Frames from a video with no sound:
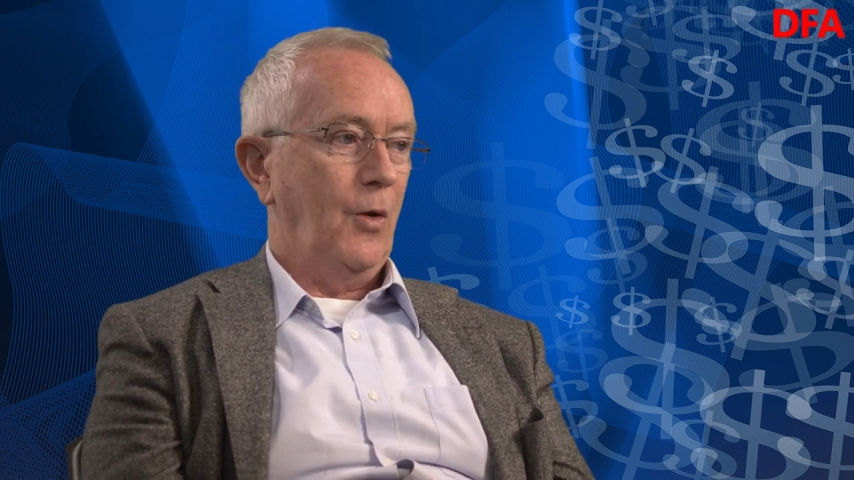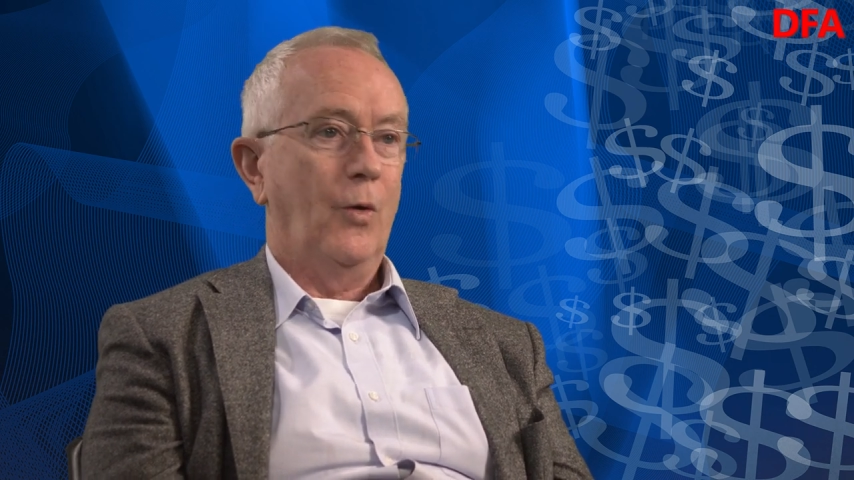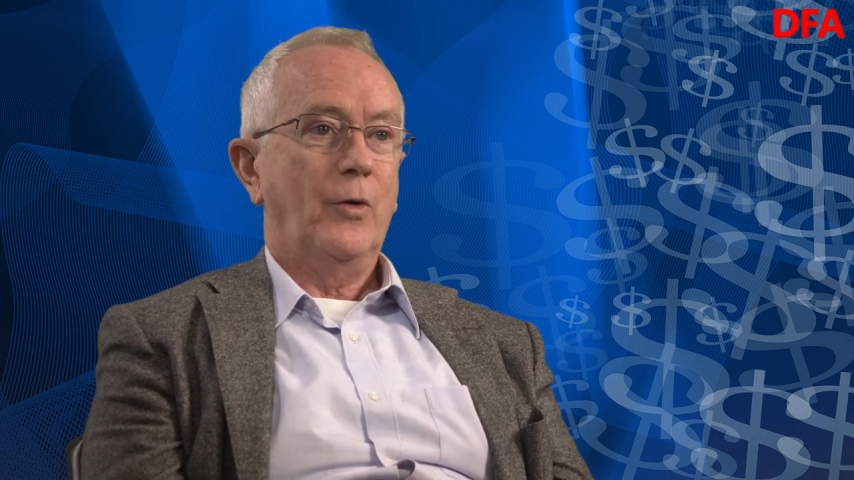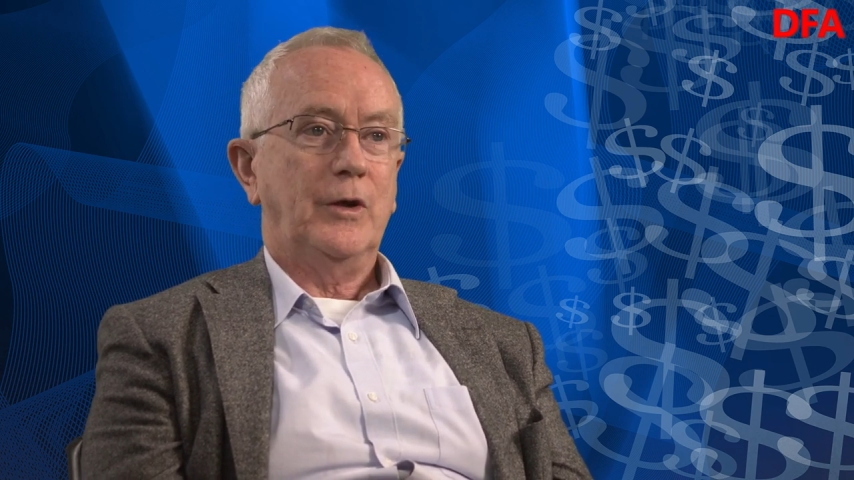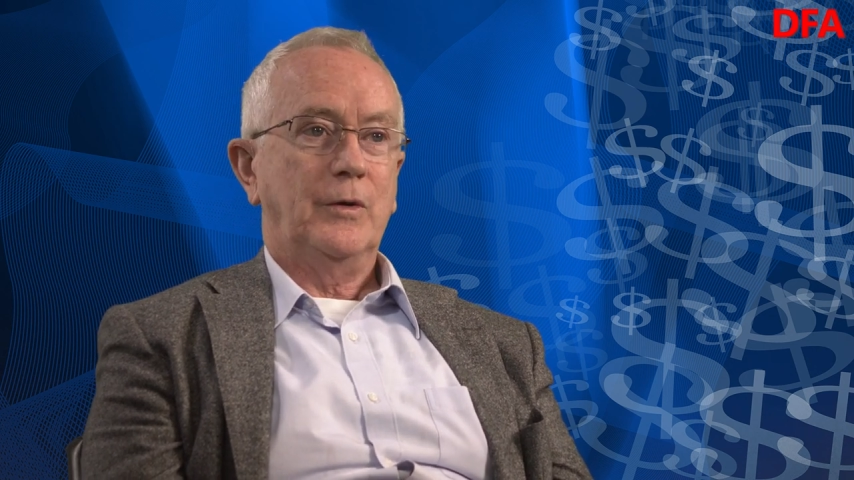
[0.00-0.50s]

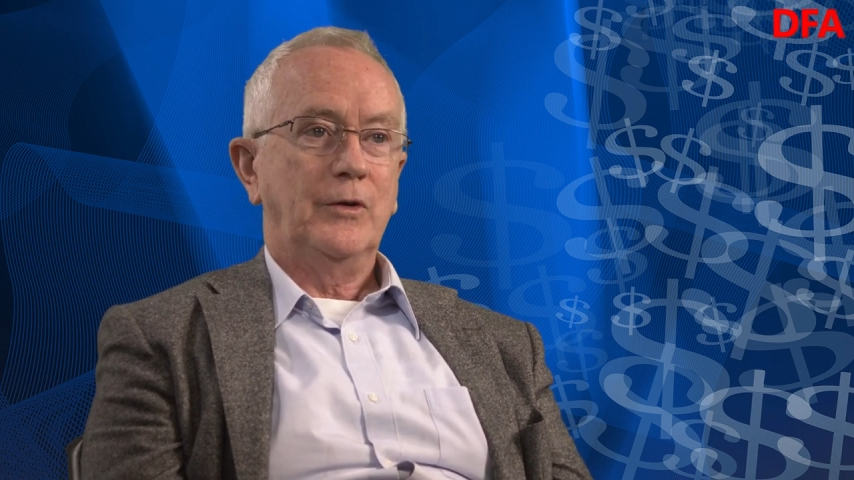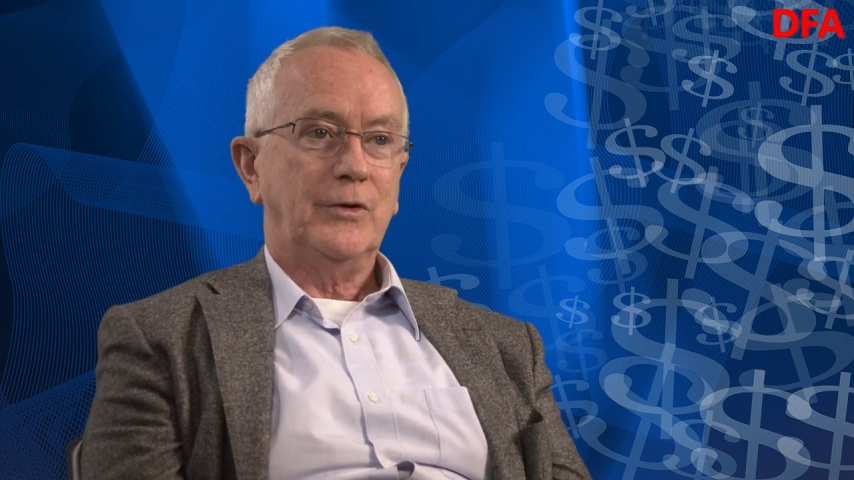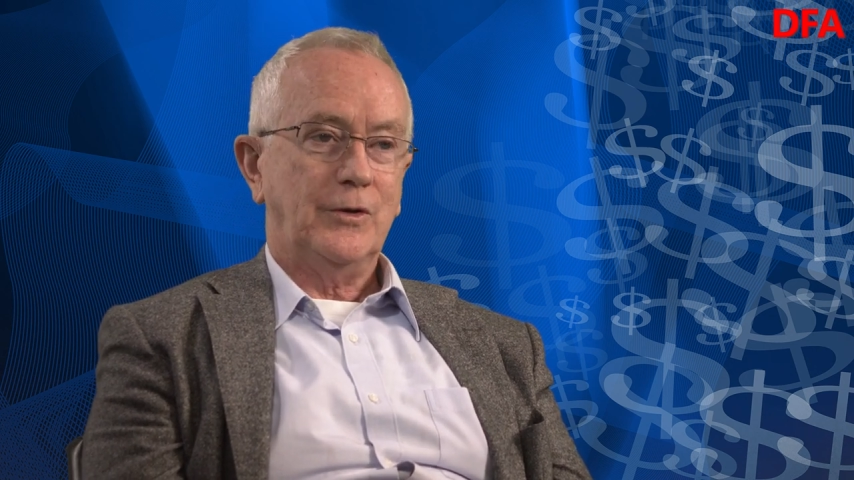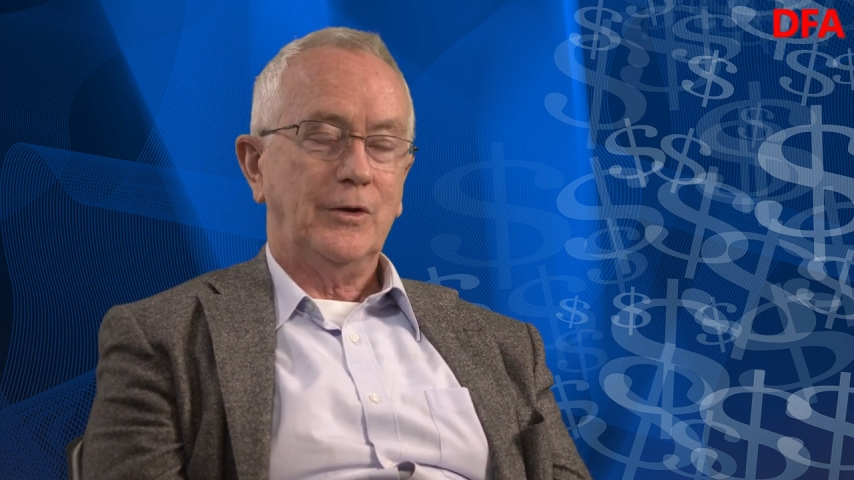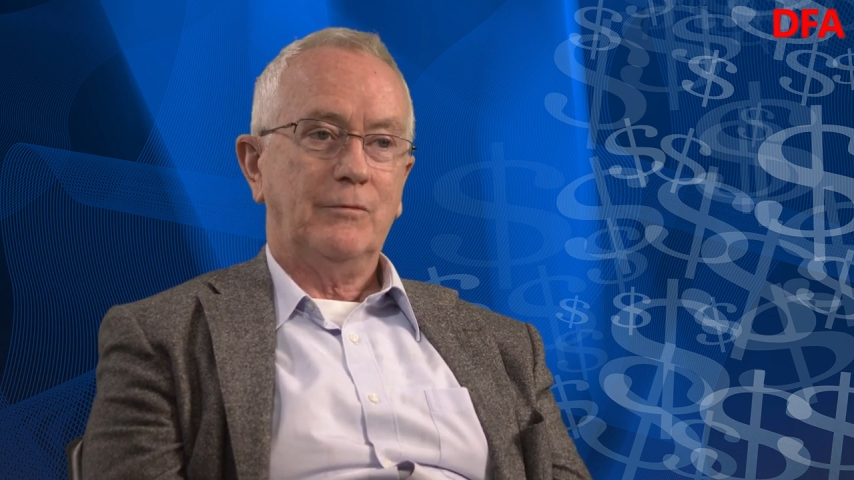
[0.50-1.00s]
or you
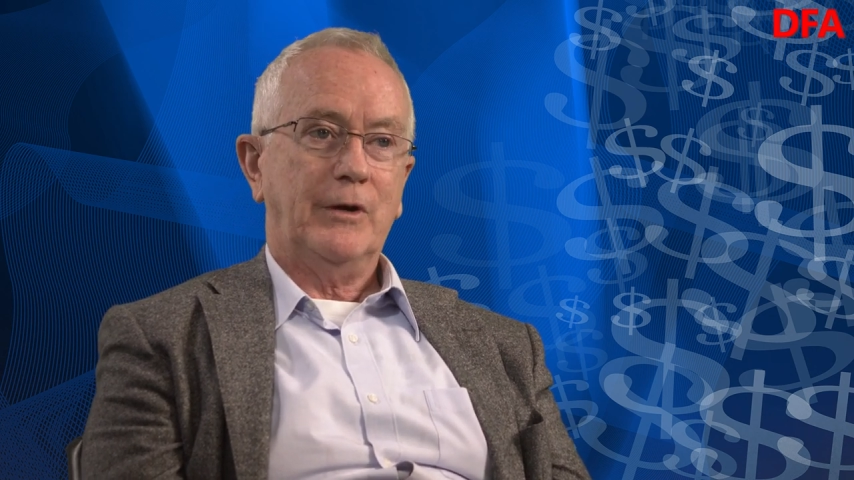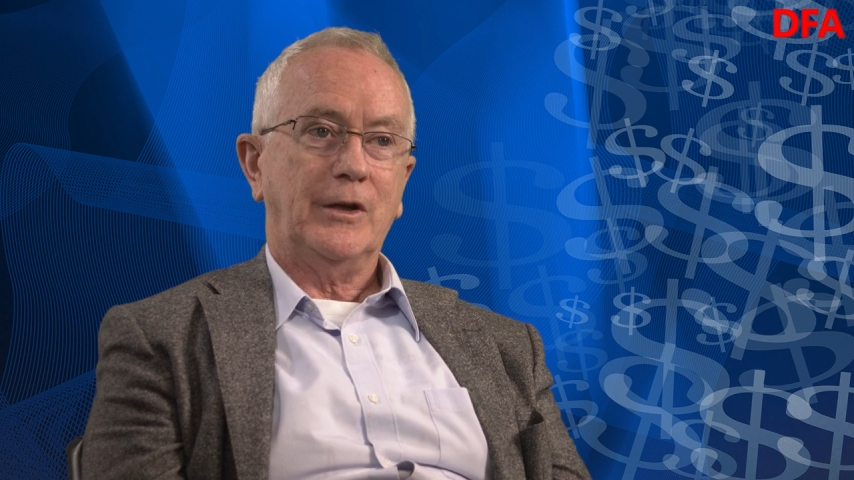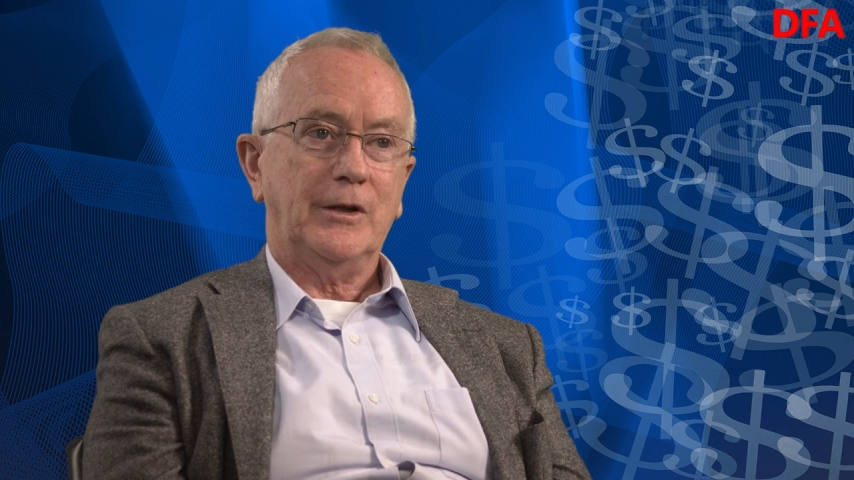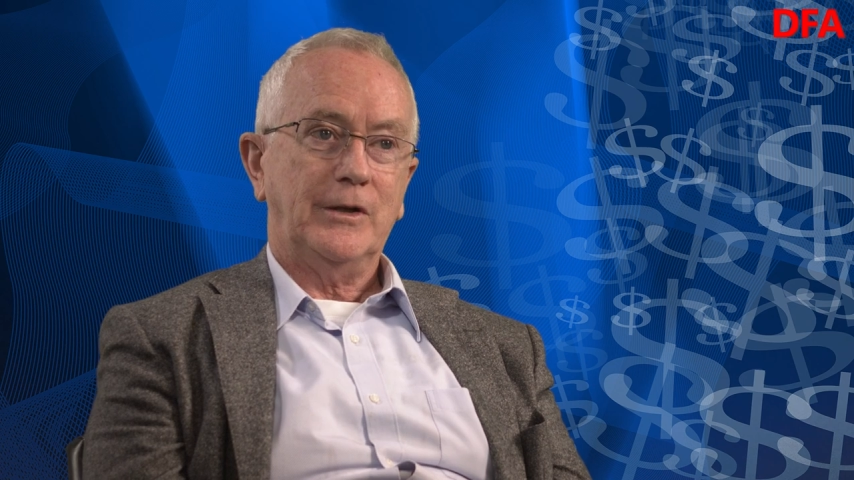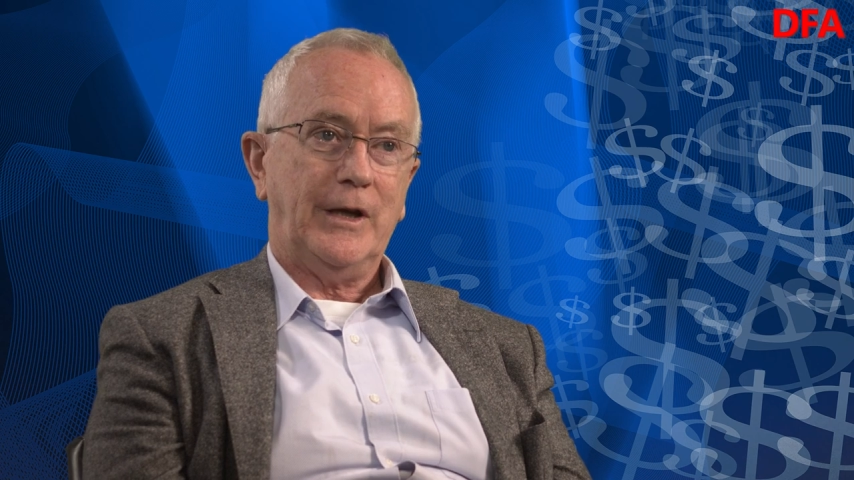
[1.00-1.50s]
institute
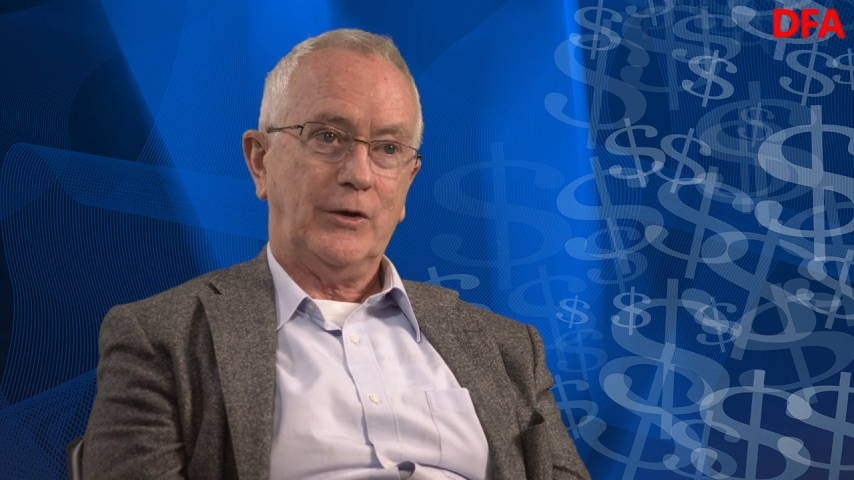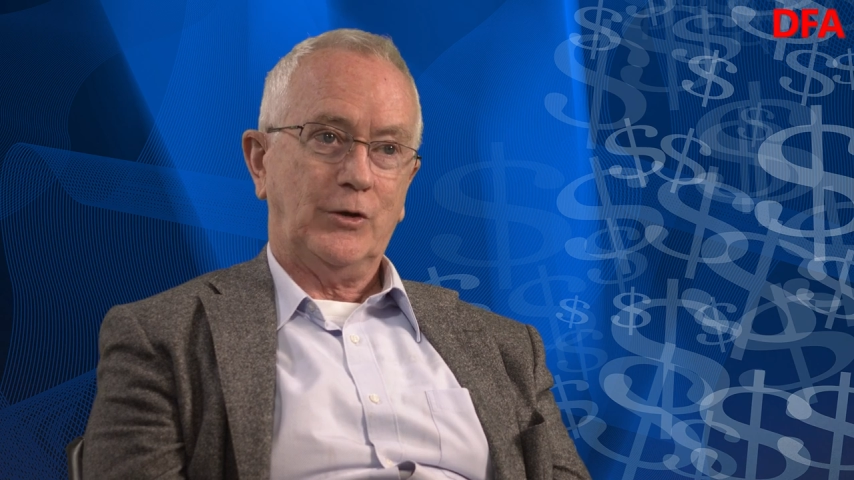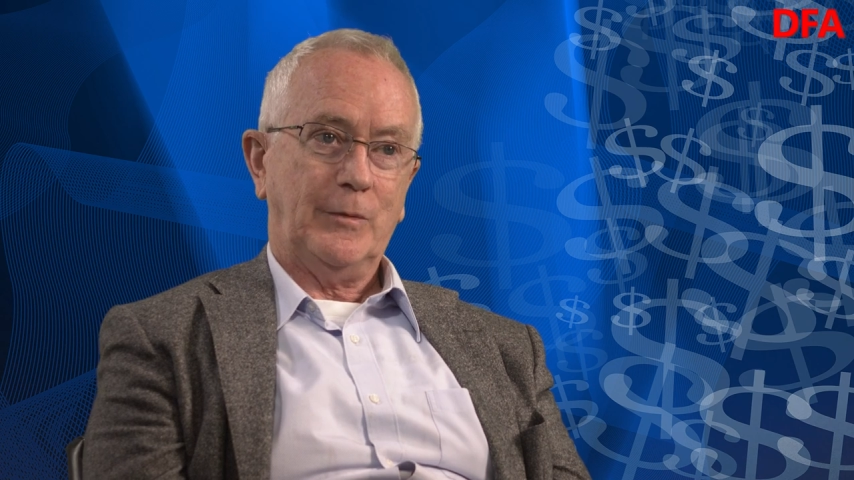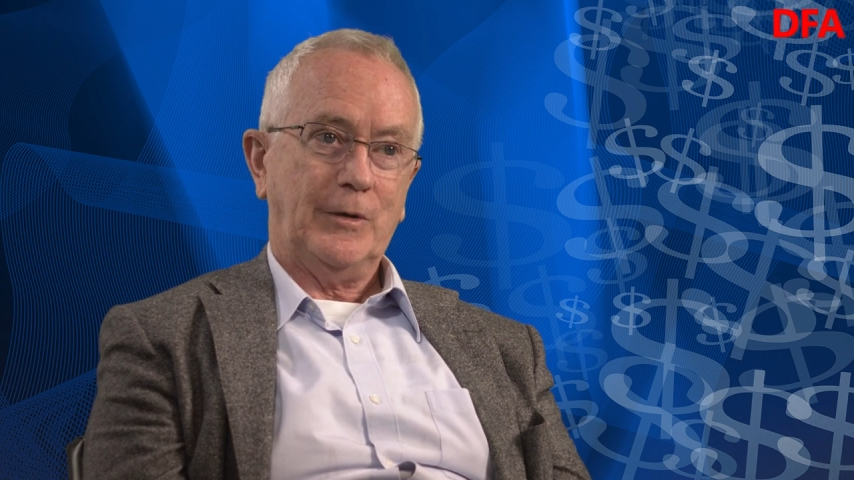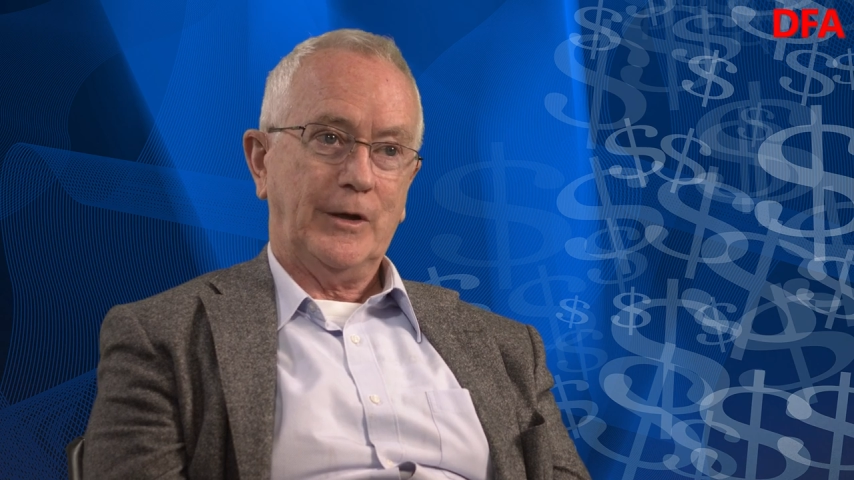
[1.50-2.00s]
regular debt
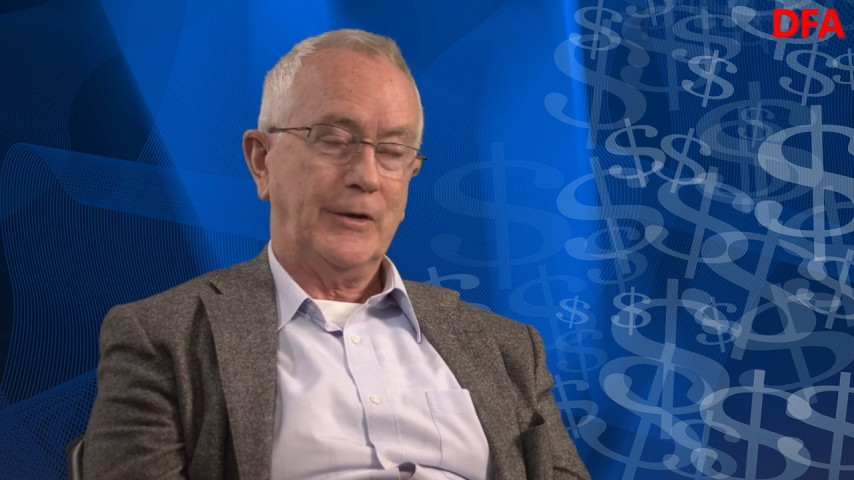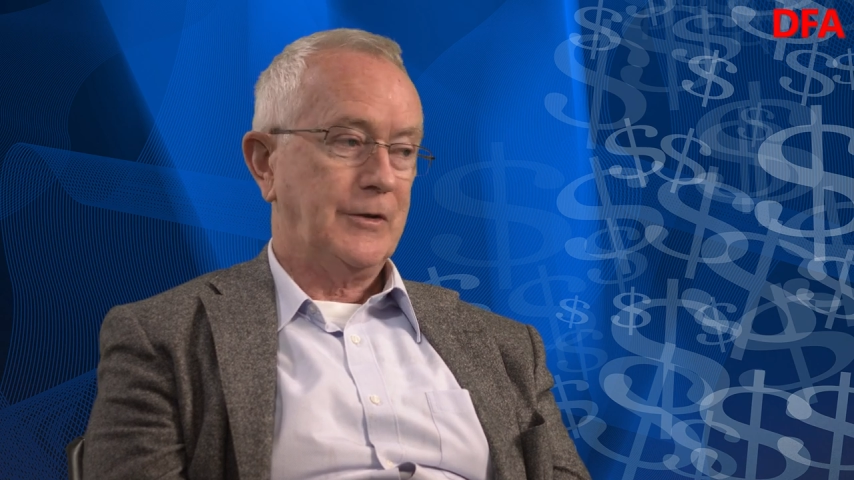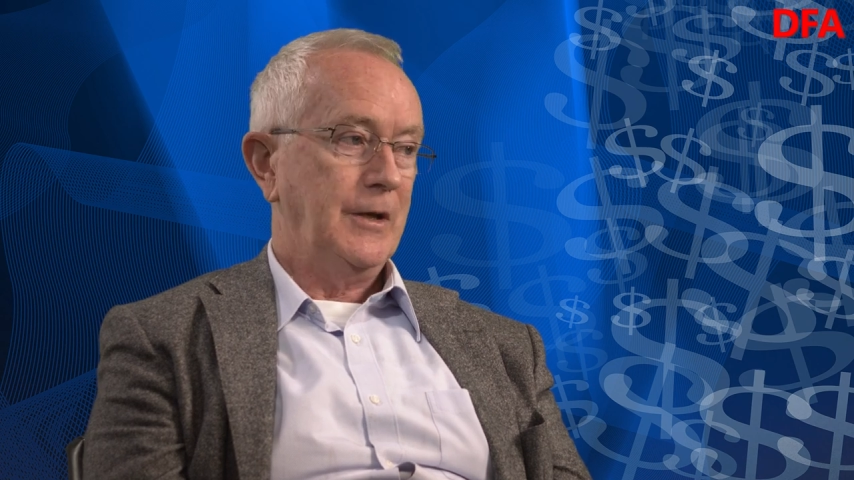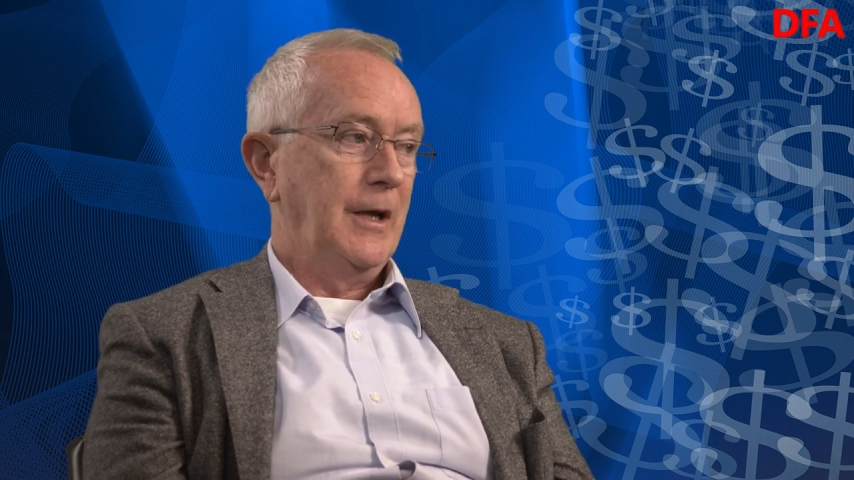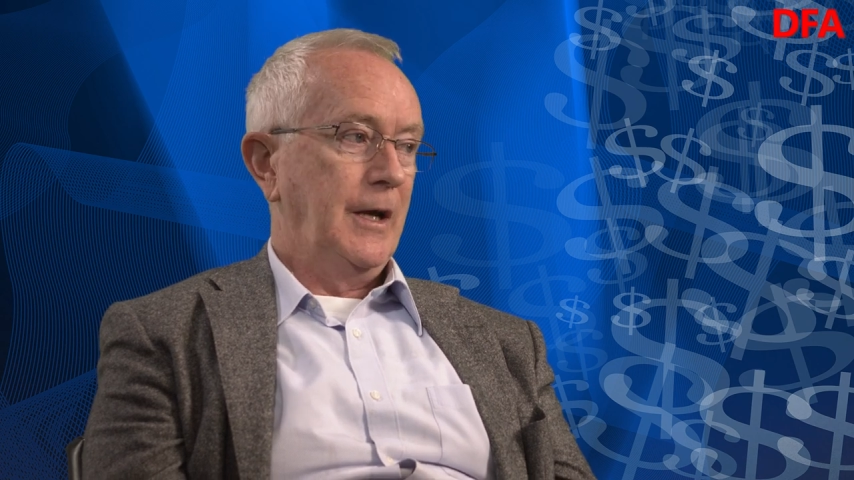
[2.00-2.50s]
jubilees.